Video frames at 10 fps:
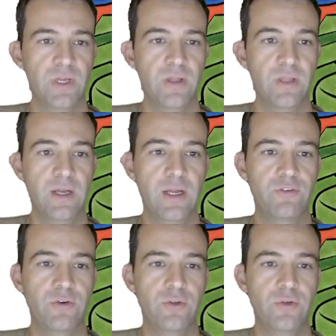That
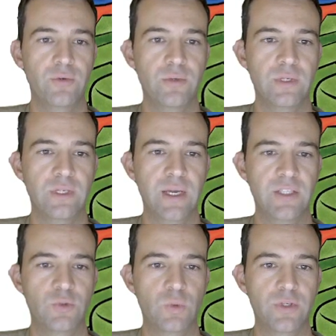afternoon,
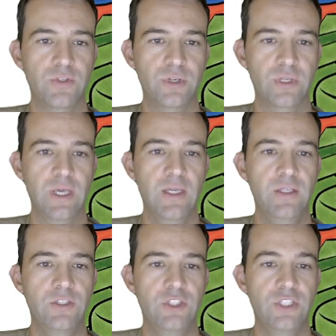Dash went to Kate
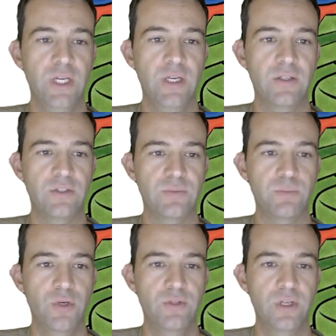Shannon's
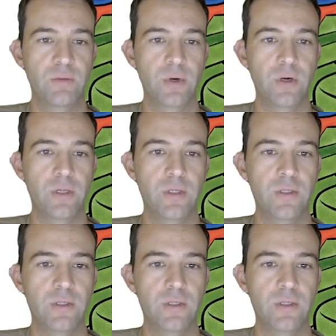birthday party.